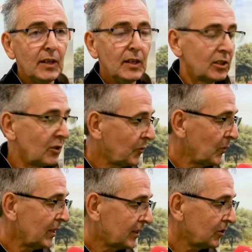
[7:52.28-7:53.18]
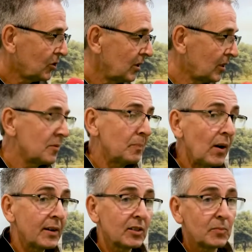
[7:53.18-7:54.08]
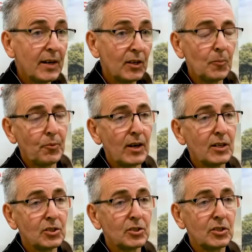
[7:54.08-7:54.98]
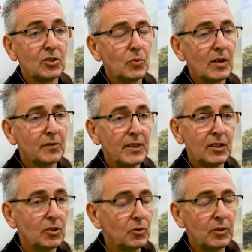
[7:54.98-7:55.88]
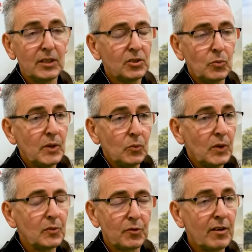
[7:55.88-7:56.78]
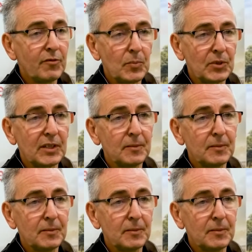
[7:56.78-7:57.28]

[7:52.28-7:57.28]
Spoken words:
So if we can combine as many operations into one vehicle, it's a win-win for everybody.